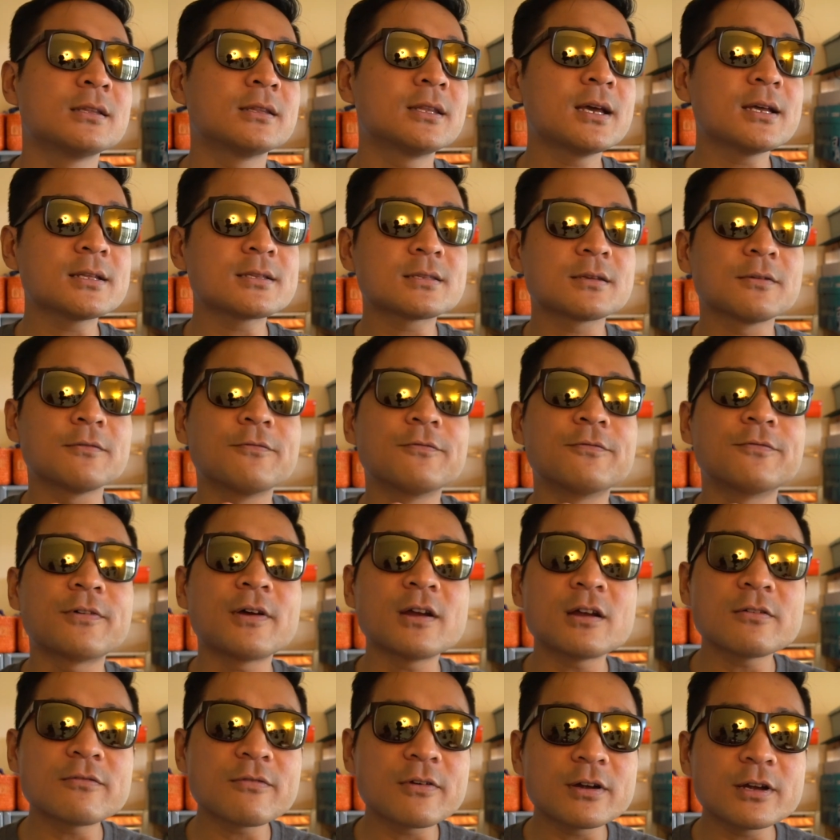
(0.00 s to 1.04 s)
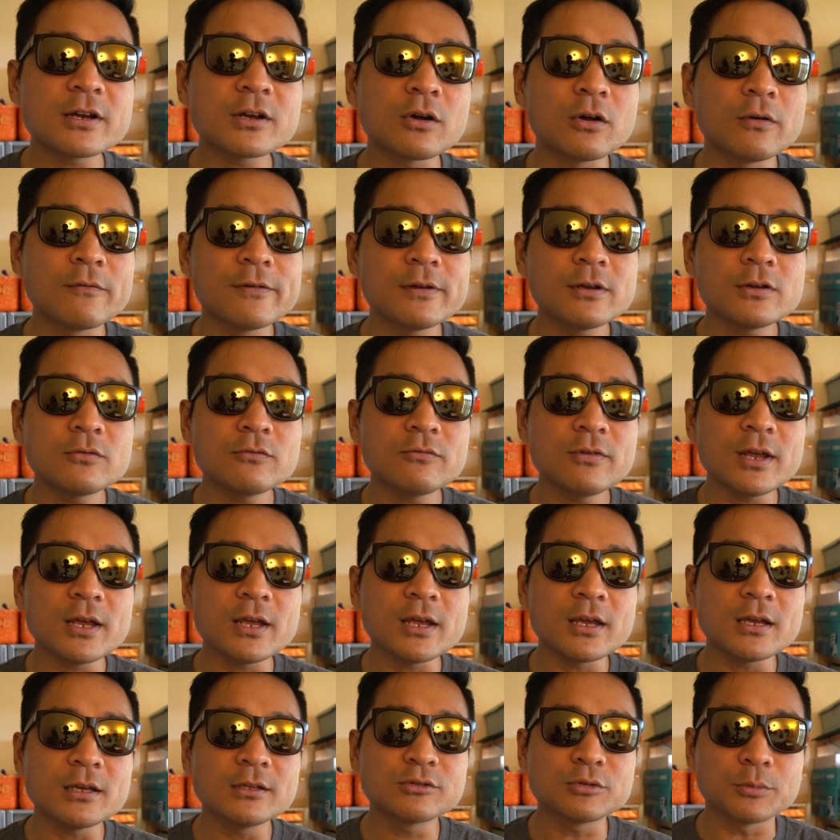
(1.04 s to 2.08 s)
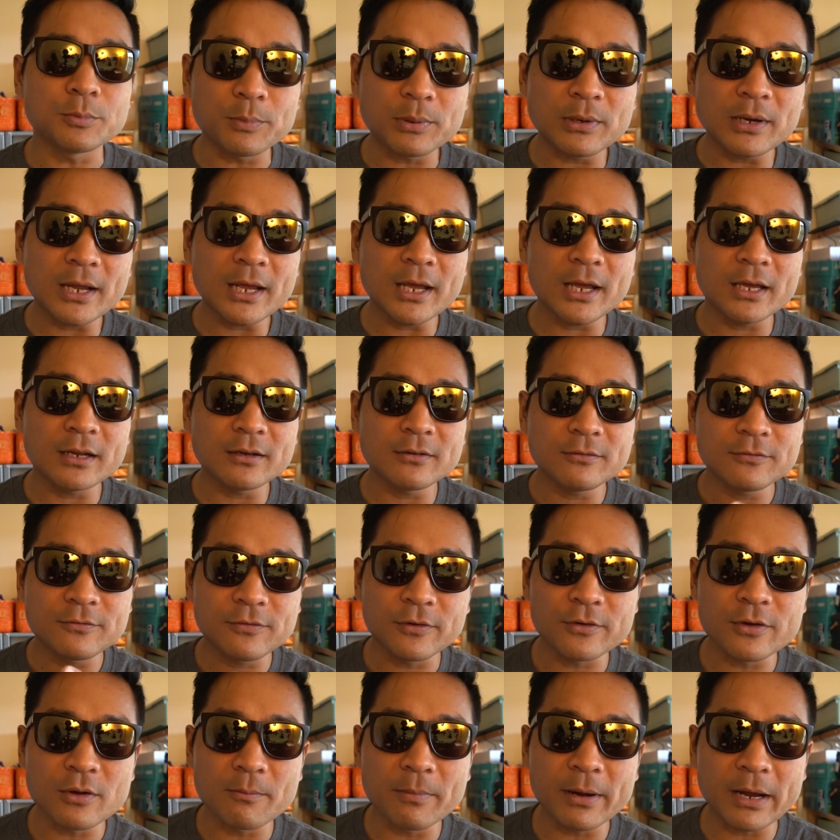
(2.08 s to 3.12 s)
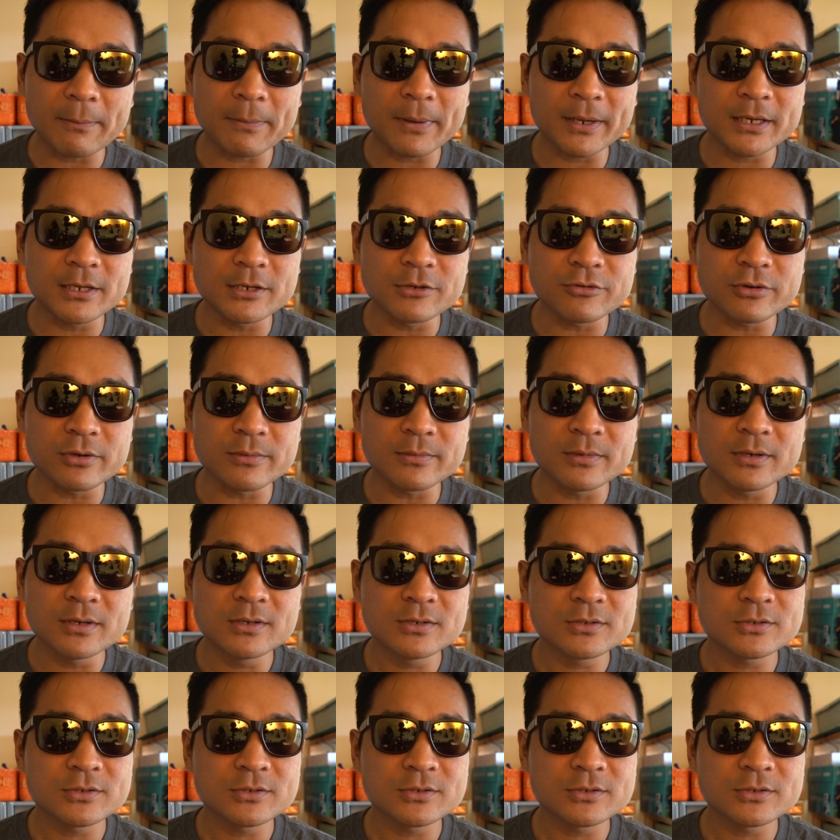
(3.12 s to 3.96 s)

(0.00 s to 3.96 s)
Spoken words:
That's a very convenient way to plan for your bikepacking trip.